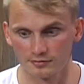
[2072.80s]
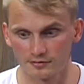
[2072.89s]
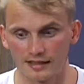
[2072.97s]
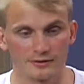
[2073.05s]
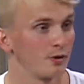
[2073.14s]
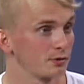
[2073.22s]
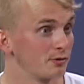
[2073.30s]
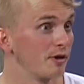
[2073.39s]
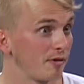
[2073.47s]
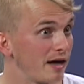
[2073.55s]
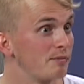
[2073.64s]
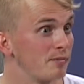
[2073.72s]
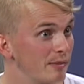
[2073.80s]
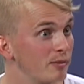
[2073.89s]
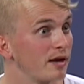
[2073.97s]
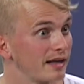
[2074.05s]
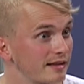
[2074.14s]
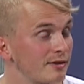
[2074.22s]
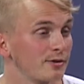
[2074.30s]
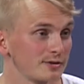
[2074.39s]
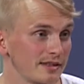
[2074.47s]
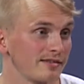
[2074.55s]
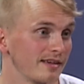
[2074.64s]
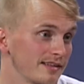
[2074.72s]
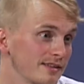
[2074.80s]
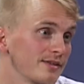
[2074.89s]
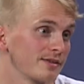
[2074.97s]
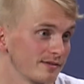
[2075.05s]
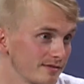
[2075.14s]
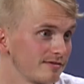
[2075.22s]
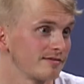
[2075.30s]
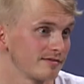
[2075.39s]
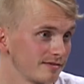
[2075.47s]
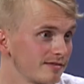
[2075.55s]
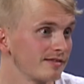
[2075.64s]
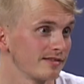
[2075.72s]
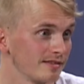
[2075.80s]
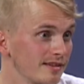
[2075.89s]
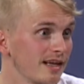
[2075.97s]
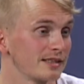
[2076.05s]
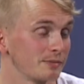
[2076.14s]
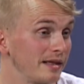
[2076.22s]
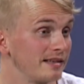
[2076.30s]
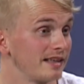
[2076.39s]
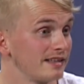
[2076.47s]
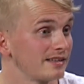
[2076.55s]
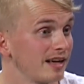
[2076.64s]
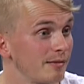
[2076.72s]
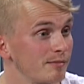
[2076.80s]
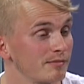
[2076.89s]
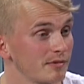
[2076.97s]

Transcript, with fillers: and talk to the right people at those events. So oh, wow. Yeah, spend their time. Do you